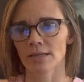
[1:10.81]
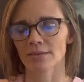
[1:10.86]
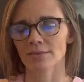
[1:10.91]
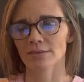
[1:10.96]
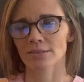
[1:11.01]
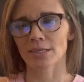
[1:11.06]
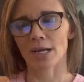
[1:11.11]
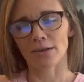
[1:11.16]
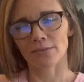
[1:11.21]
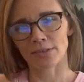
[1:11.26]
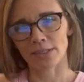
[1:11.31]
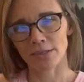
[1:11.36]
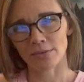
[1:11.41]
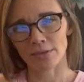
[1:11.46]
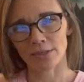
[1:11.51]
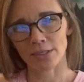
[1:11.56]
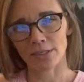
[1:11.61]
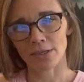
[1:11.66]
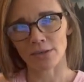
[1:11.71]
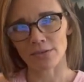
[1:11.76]
not really
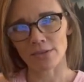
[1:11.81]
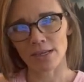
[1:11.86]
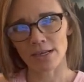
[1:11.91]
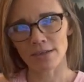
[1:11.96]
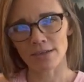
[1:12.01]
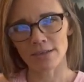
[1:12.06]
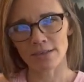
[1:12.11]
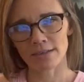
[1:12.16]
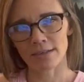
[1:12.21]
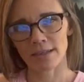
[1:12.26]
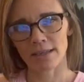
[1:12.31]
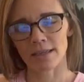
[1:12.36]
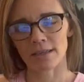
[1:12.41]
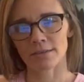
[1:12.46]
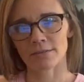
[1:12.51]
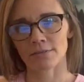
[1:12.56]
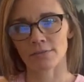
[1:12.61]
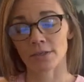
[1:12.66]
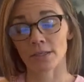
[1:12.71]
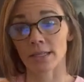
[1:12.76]
want to go there
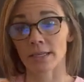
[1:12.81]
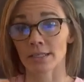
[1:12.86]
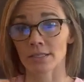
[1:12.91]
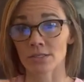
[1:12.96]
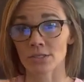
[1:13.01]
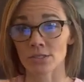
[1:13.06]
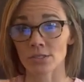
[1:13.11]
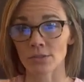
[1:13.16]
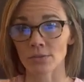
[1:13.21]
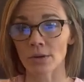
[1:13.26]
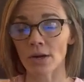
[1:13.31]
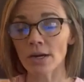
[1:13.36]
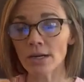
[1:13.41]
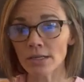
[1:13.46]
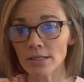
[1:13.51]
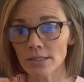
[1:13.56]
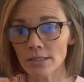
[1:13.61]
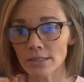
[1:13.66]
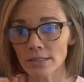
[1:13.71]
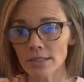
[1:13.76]
and feel like it's too
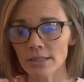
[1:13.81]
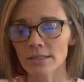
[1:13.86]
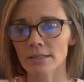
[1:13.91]
hard